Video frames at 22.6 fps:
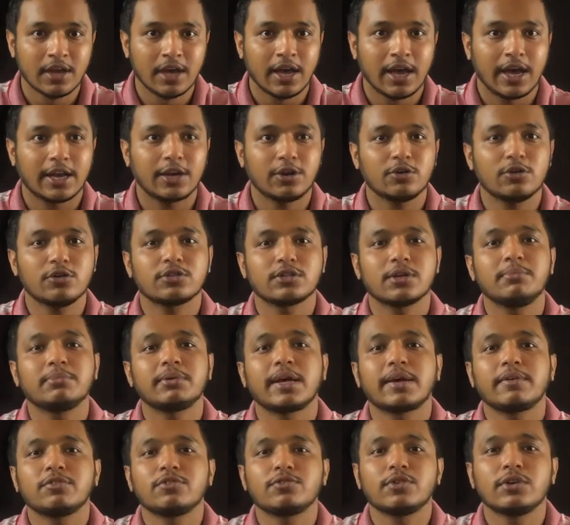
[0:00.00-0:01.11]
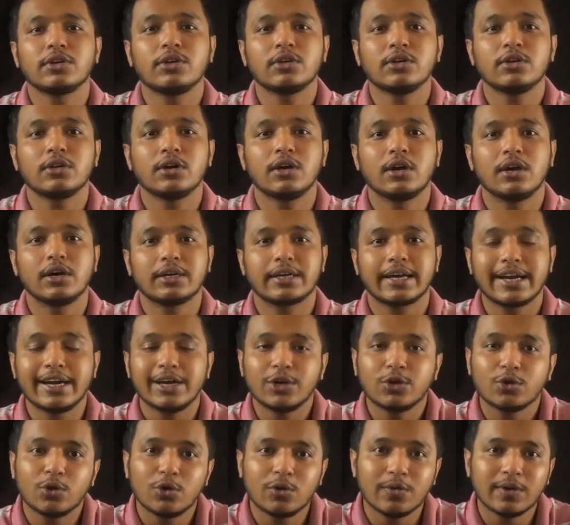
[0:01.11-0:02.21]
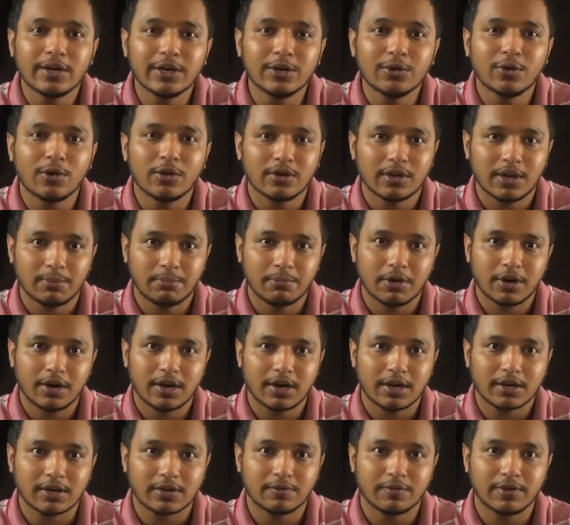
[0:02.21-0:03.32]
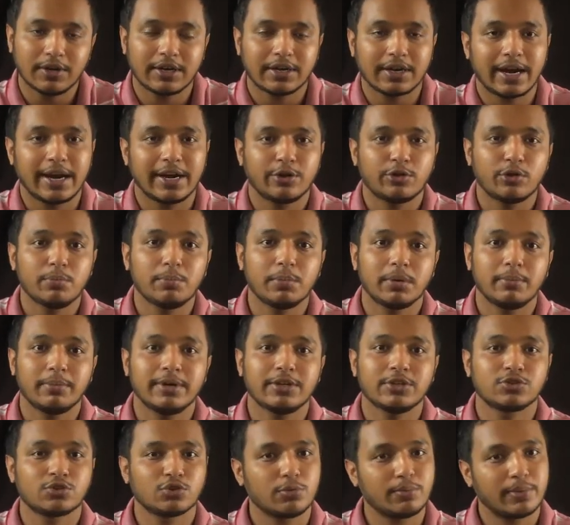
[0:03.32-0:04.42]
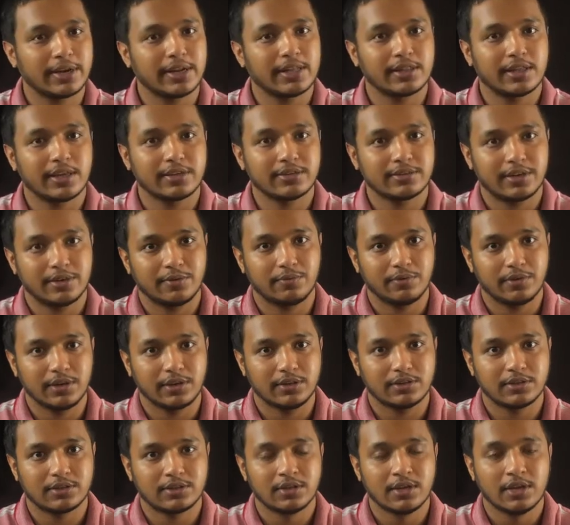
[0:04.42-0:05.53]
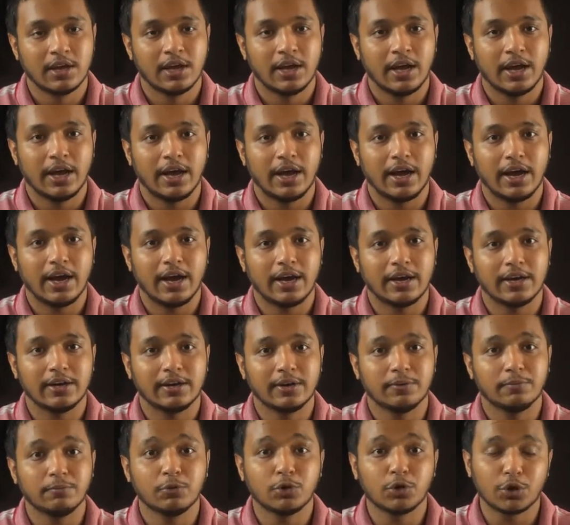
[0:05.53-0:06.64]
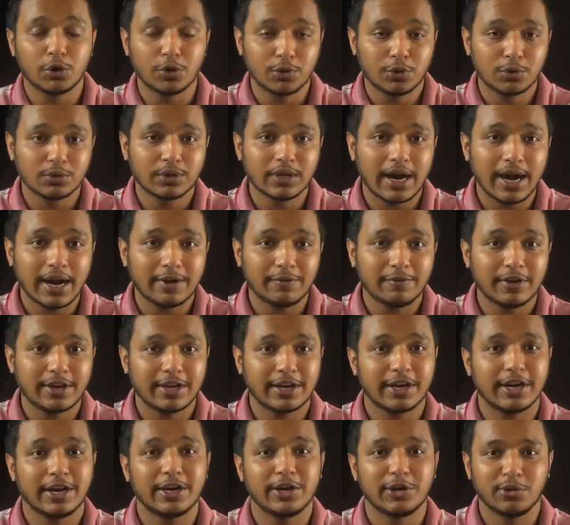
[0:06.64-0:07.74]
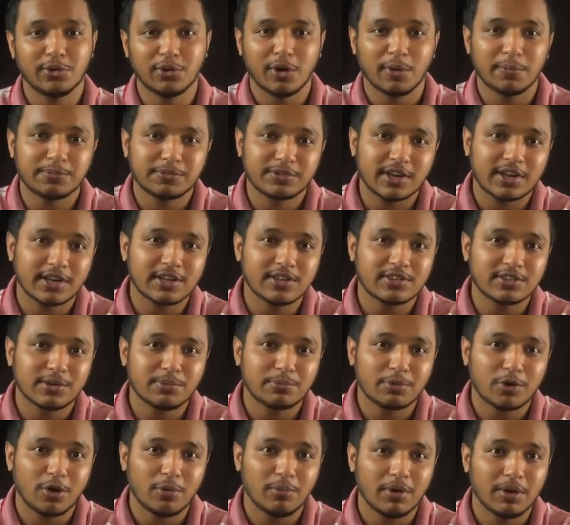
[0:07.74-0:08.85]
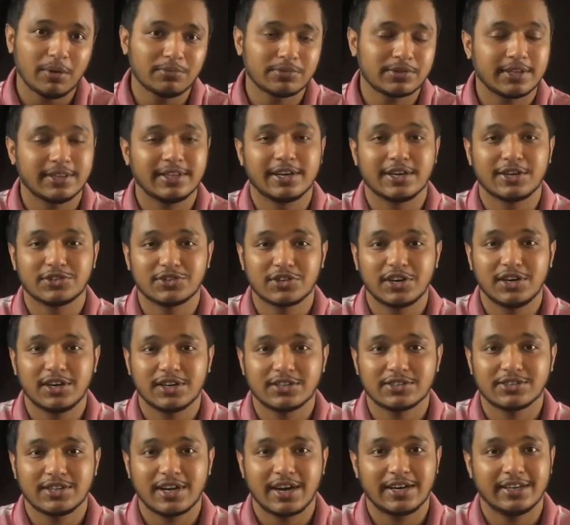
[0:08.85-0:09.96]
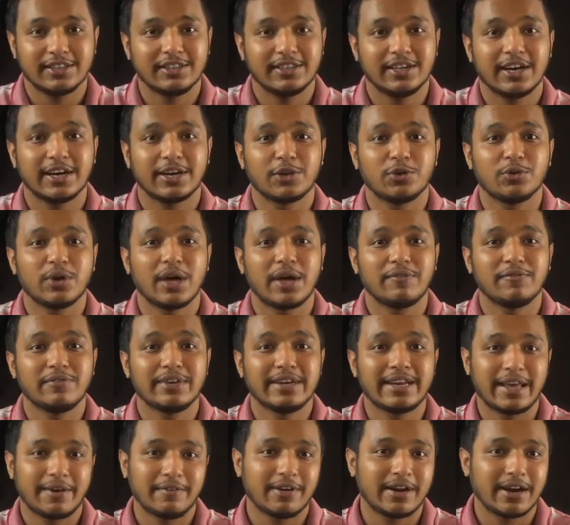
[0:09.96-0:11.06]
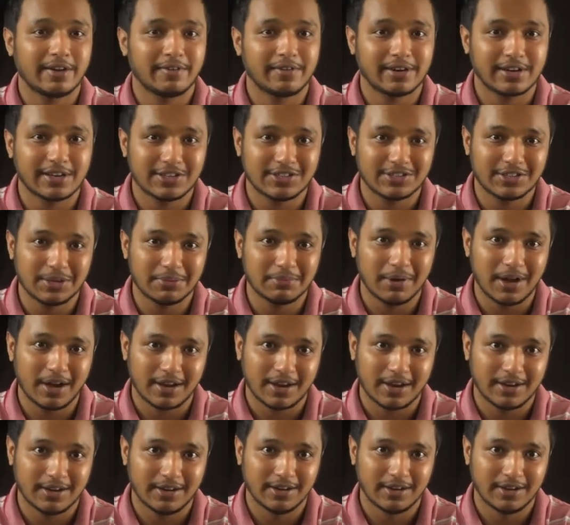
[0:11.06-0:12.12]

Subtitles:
And sometimes we tend to overdo on our product. We try to implement so many things at once, and due to that, we create new obstacles and problems, and the result is that you have never ever reached the market.